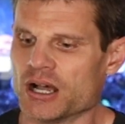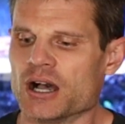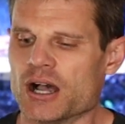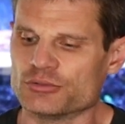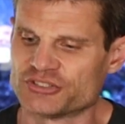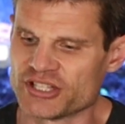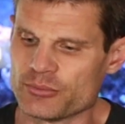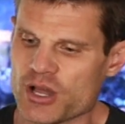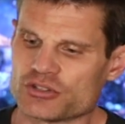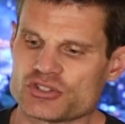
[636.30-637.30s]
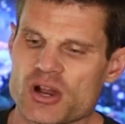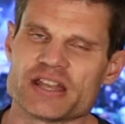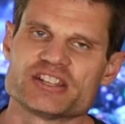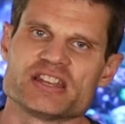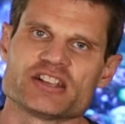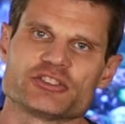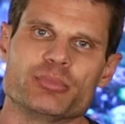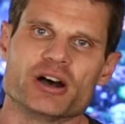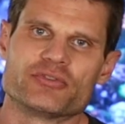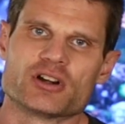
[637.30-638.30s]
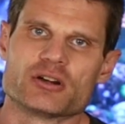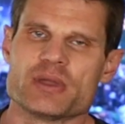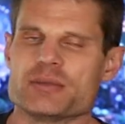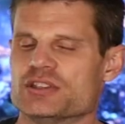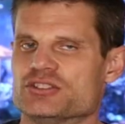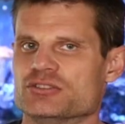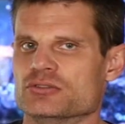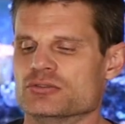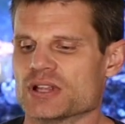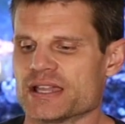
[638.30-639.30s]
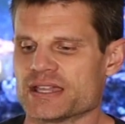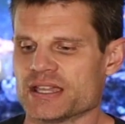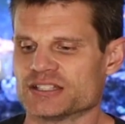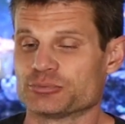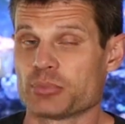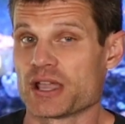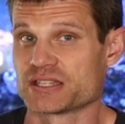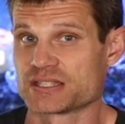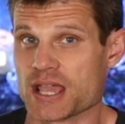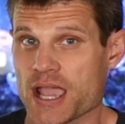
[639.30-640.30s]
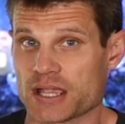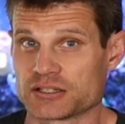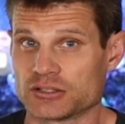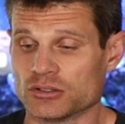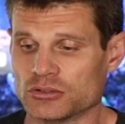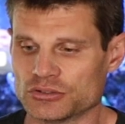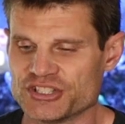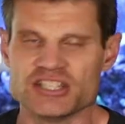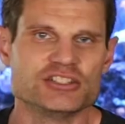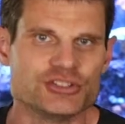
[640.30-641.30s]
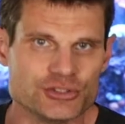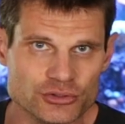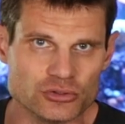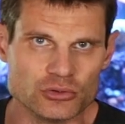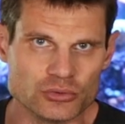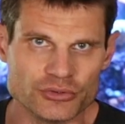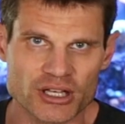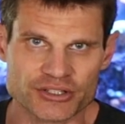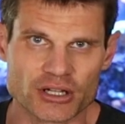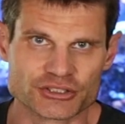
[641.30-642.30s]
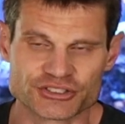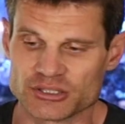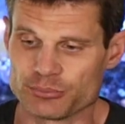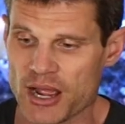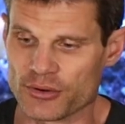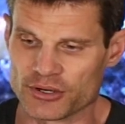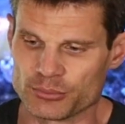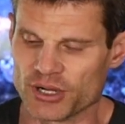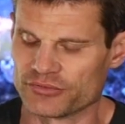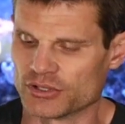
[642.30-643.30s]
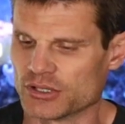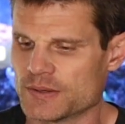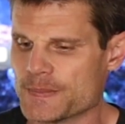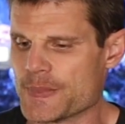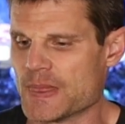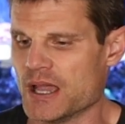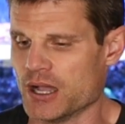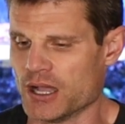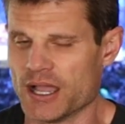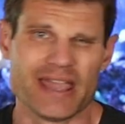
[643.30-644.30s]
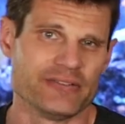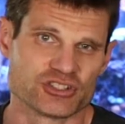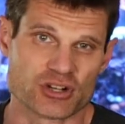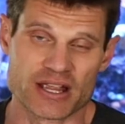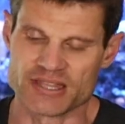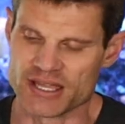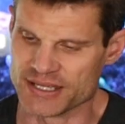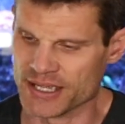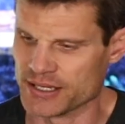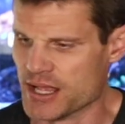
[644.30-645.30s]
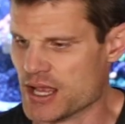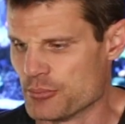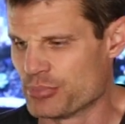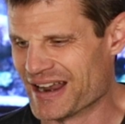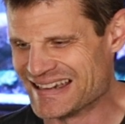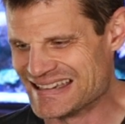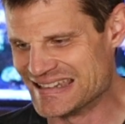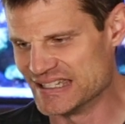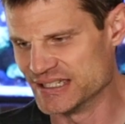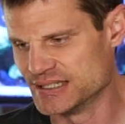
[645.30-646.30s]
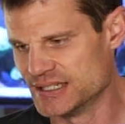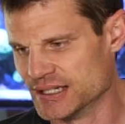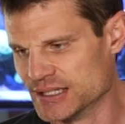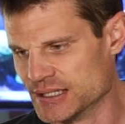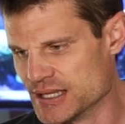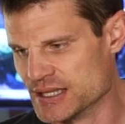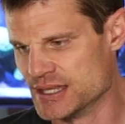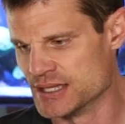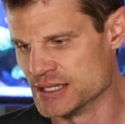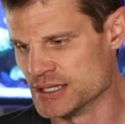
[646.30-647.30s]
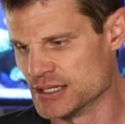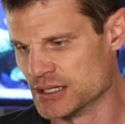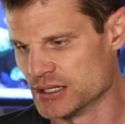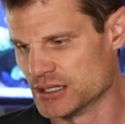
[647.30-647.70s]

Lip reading: I was thinking about trying to change out the buffer, maybe to like a Spikes Tactical T2, the tungsten powder buffer. I haven't tried that yet, but I did get the